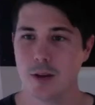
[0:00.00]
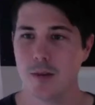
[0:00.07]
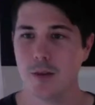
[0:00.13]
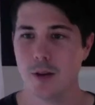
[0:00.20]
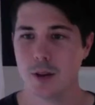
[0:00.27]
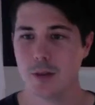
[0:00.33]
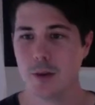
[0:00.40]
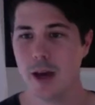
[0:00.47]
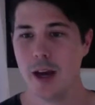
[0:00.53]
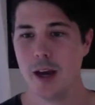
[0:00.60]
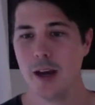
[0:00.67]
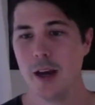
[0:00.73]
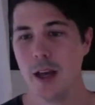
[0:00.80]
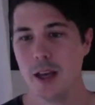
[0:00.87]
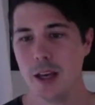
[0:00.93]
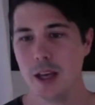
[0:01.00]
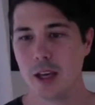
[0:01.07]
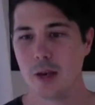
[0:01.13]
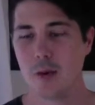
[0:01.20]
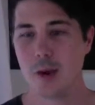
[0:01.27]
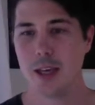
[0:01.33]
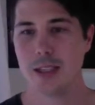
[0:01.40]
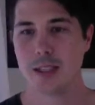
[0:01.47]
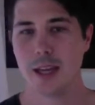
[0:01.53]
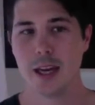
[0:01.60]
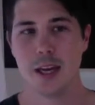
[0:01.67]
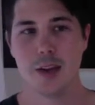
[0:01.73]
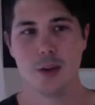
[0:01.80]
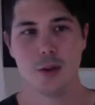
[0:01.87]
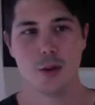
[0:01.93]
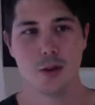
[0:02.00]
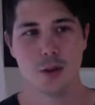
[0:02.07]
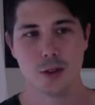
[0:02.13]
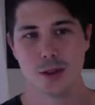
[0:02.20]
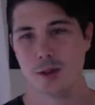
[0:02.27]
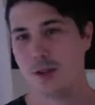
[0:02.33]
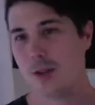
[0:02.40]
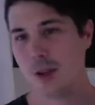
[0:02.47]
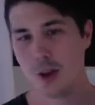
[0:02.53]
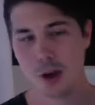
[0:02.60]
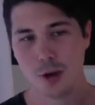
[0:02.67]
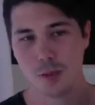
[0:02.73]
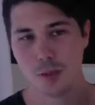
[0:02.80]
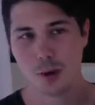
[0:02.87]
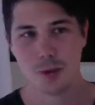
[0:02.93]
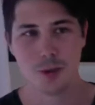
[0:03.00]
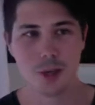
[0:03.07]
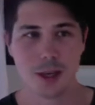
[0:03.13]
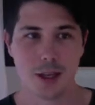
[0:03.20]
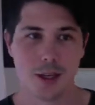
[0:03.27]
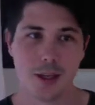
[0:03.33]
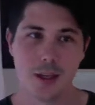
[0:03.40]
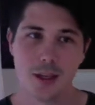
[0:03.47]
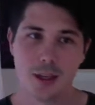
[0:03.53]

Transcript: Fox player in Queensland, who's, probably,